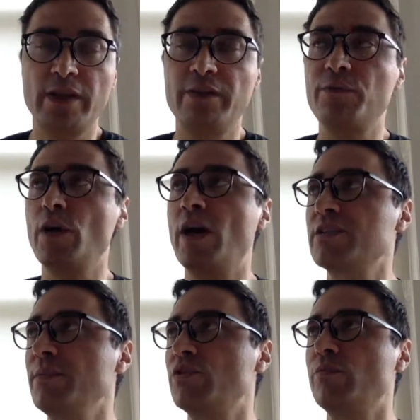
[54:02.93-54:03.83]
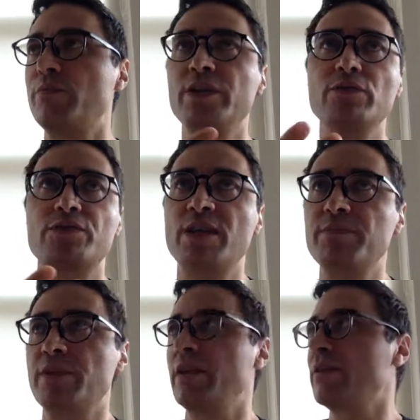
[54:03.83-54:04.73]
If you ask me to bring you
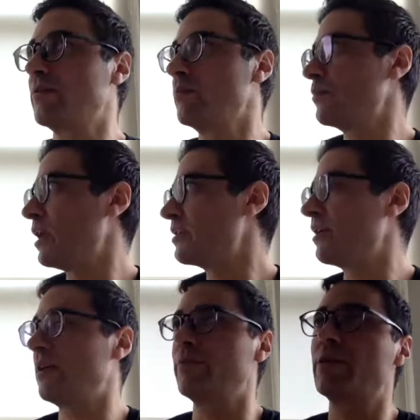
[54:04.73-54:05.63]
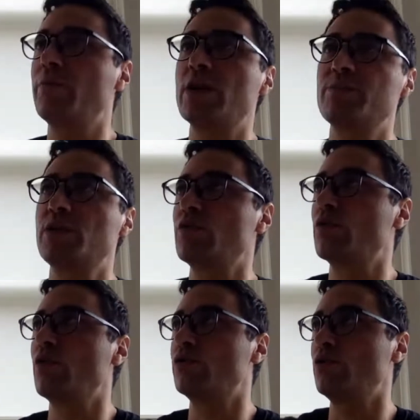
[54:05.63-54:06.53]
something that requires me to
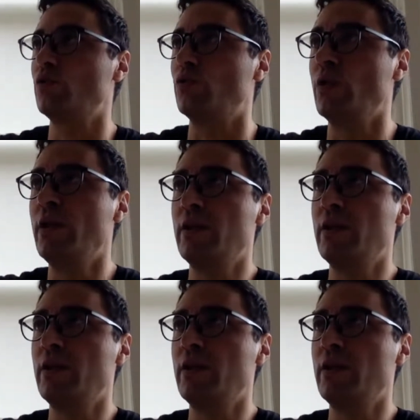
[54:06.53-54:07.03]
go to